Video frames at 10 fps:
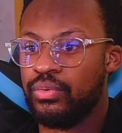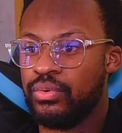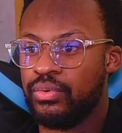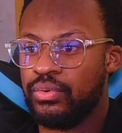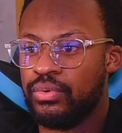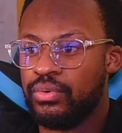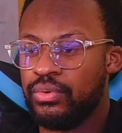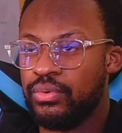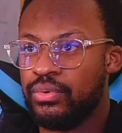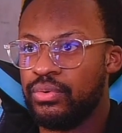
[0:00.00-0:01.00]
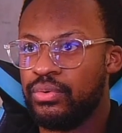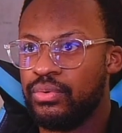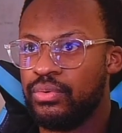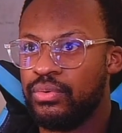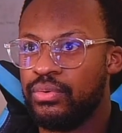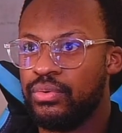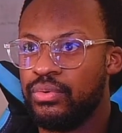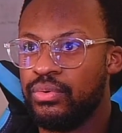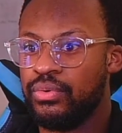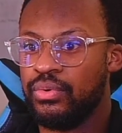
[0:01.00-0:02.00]

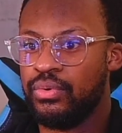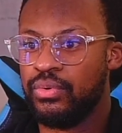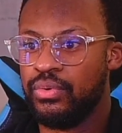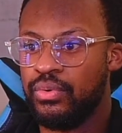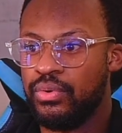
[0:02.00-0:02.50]
(silence)